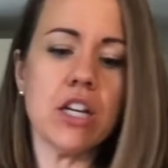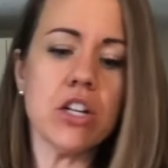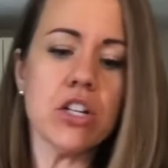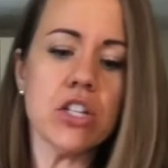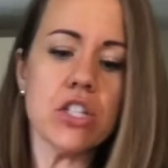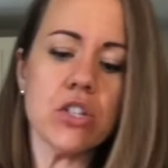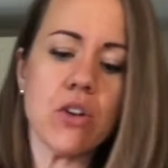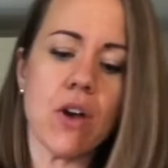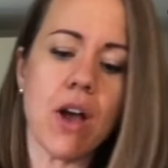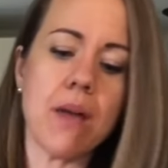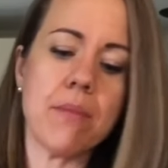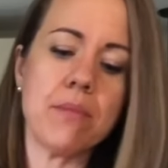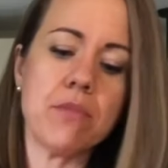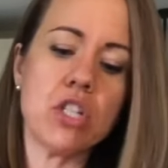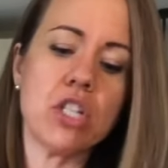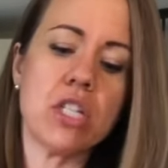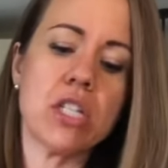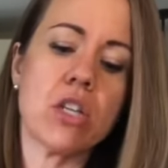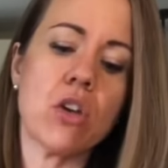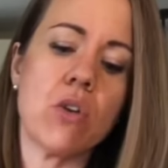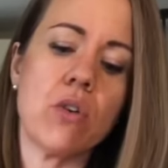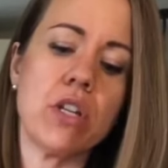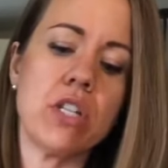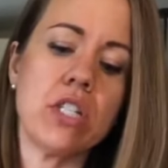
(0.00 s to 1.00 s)
so I'm just
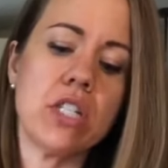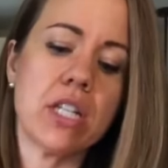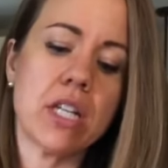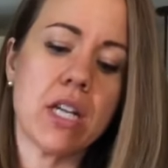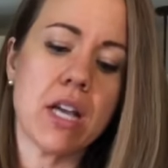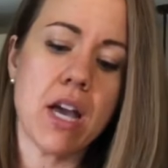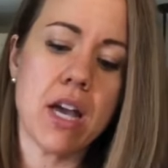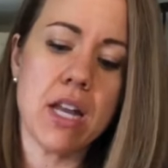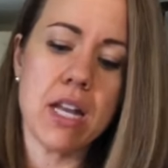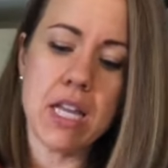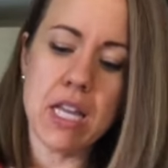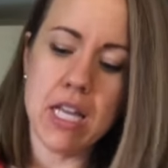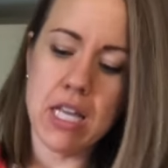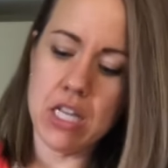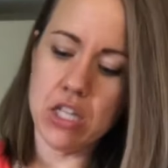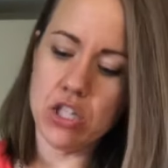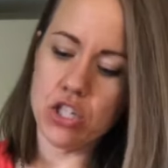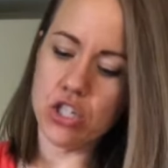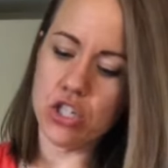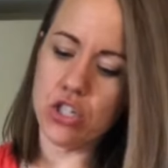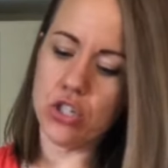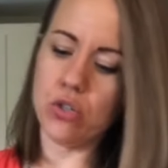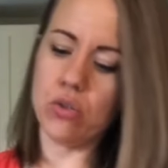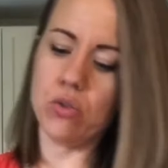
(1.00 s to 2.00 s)
going to cut it
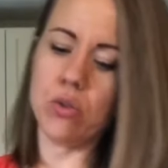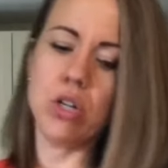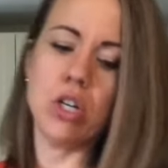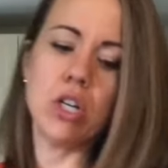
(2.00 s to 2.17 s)
into